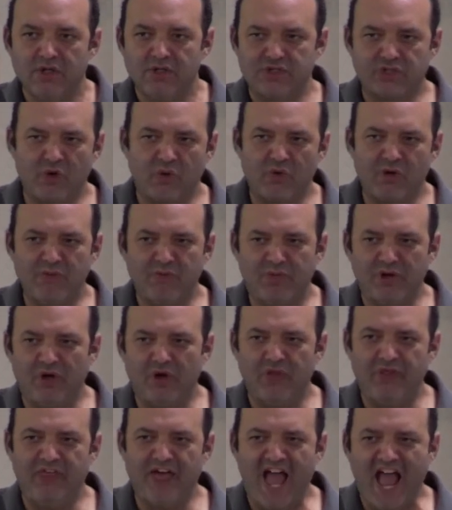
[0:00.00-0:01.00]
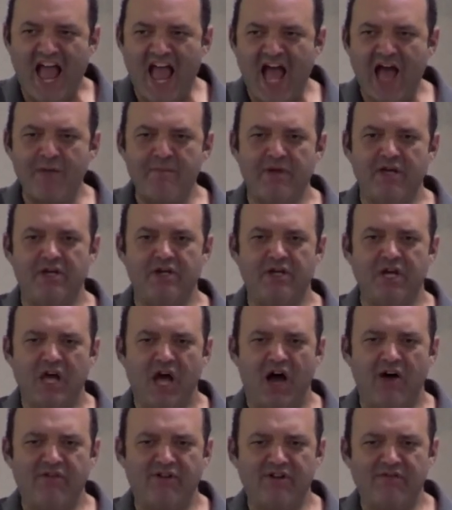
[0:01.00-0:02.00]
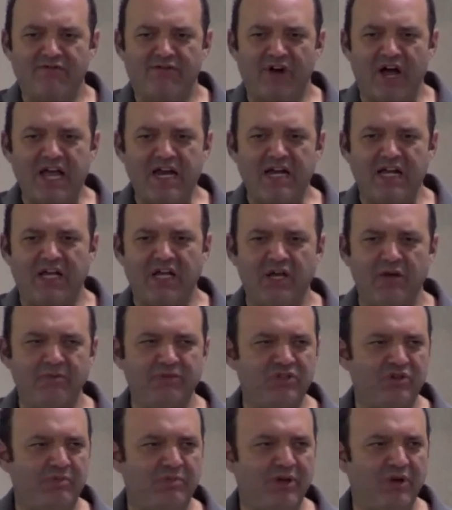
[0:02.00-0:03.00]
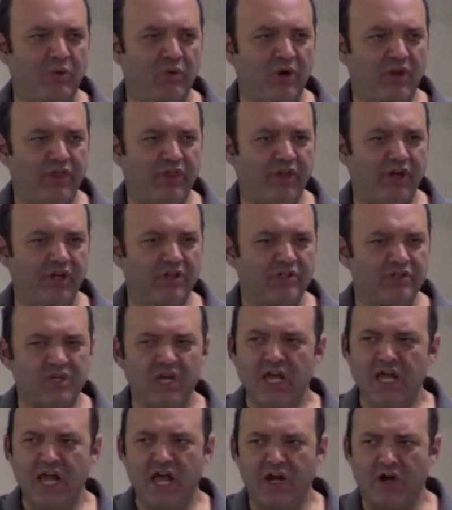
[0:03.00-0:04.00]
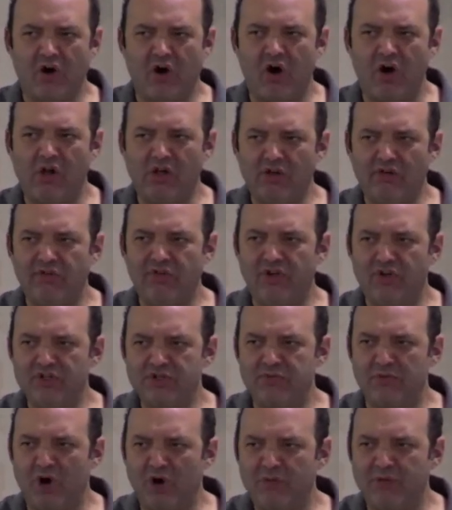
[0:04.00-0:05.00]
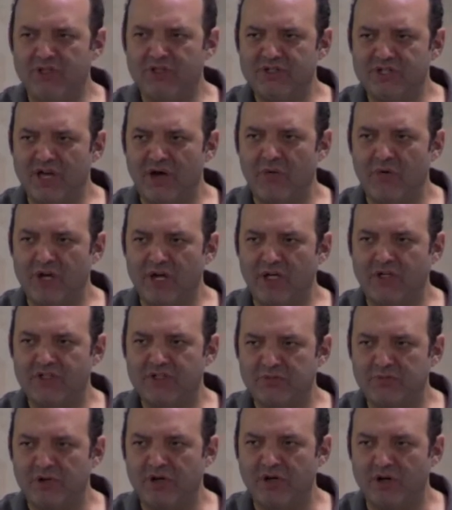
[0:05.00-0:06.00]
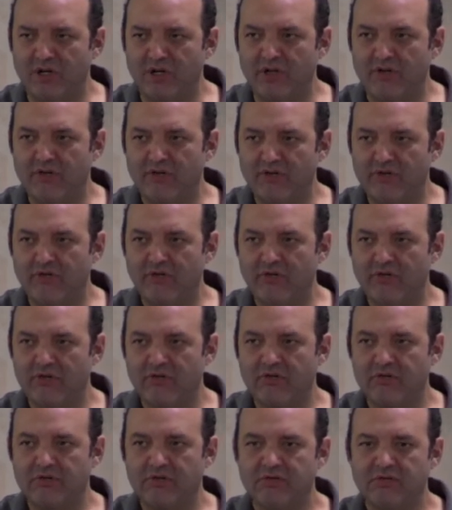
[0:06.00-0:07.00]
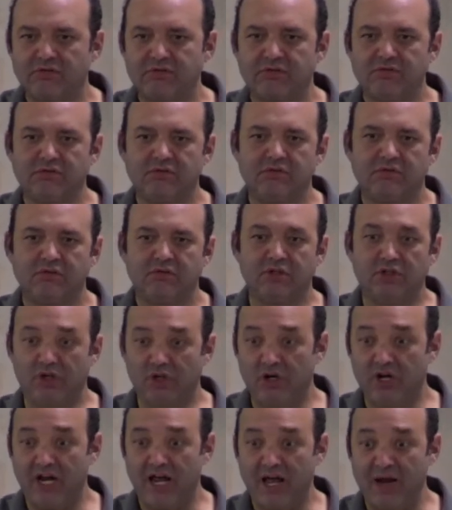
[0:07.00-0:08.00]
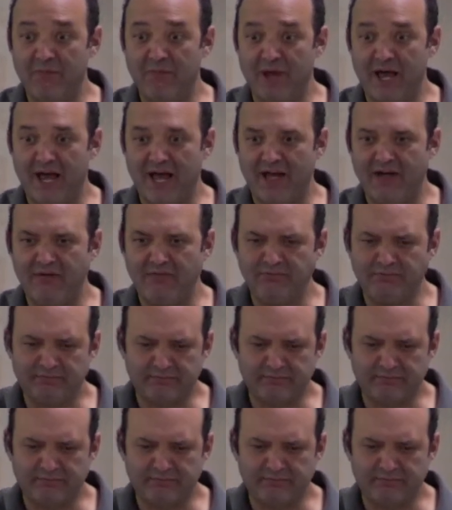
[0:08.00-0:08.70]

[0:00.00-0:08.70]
So we build the habit of inviting him to be with us in all of those moments that we experience, good and bad.